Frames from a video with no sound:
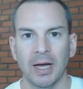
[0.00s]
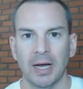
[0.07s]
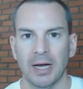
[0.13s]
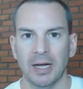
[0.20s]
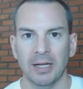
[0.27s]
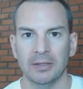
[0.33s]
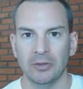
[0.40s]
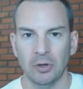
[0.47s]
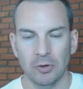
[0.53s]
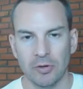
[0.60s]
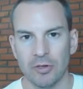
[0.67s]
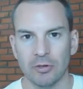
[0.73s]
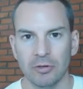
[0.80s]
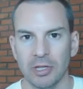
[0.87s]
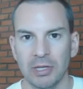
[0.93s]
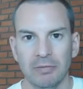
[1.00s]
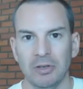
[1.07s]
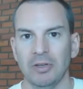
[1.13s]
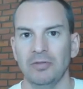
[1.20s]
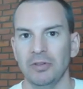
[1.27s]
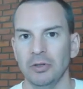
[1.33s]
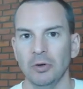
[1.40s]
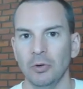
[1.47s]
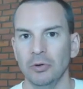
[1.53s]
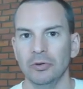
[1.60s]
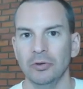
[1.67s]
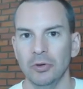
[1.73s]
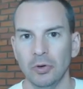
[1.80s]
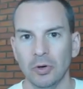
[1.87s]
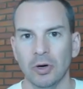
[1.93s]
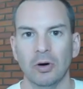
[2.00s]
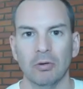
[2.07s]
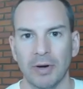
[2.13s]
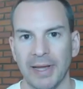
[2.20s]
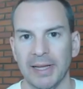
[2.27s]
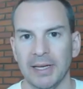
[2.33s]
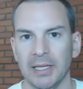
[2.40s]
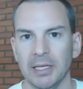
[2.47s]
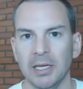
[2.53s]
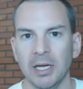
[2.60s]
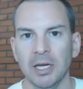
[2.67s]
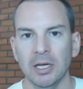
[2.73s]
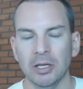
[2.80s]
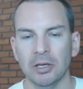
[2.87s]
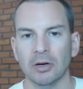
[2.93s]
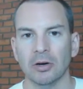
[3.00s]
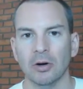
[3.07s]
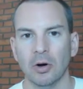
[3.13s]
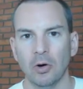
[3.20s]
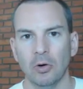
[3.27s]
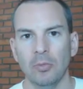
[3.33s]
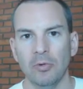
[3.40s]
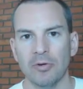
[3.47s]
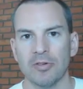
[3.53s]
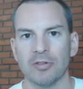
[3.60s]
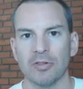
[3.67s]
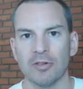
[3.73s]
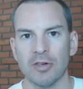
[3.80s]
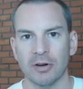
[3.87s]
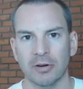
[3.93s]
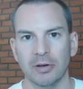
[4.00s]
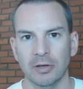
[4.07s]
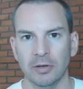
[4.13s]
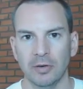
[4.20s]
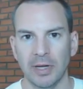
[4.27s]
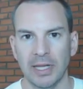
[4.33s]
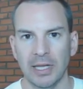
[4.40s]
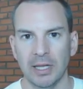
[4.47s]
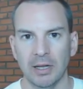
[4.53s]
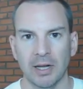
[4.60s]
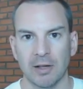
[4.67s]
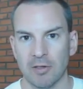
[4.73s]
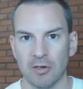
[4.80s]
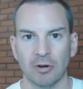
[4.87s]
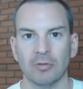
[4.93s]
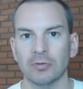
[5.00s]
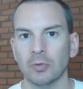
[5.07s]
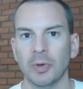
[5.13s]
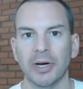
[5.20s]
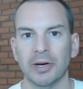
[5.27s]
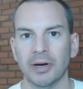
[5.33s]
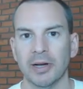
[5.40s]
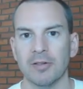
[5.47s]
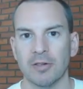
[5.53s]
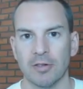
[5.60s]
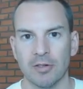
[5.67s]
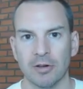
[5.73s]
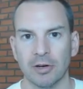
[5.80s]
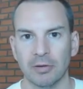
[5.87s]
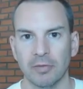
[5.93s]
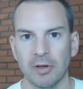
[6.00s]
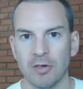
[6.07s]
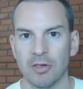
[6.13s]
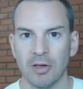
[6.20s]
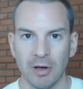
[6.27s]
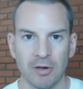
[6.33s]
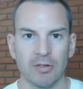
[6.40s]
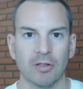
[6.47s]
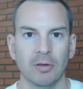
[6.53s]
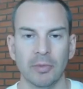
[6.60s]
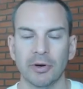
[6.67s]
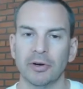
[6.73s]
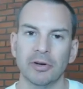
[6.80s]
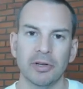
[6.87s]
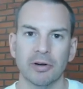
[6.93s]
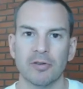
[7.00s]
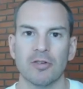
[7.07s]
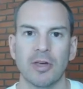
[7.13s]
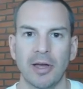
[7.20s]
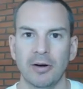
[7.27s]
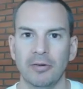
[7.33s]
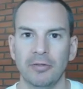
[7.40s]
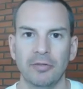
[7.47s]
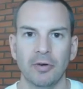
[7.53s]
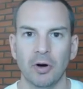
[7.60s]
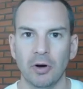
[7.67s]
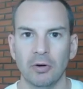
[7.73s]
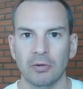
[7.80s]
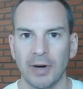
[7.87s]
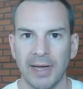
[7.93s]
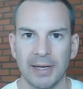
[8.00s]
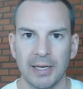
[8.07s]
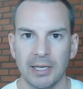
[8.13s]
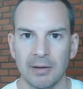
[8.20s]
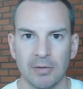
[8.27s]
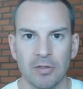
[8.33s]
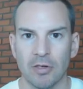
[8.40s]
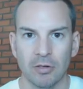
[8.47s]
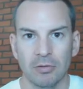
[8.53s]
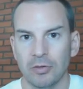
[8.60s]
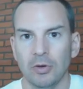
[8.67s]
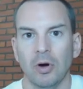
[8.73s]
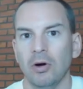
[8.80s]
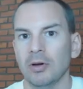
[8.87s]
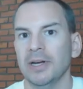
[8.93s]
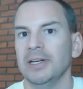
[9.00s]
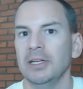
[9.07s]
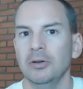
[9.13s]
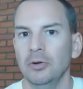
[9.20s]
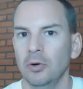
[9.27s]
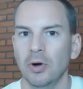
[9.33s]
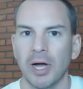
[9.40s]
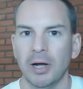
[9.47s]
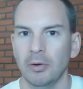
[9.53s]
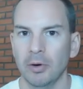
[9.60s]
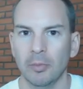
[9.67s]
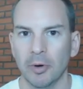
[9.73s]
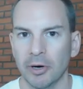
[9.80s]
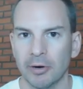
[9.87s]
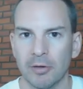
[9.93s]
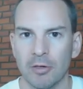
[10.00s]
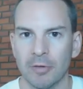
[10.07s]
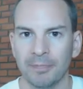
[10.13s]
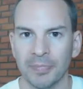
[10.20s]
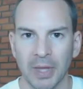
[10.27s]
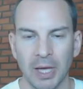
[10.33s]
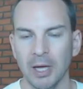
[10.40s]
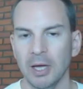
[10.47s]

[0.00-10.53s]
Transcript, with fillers: And also, even if you don't know it already, you're almost certainly a software as a service customer yourself already. So you already know how it works.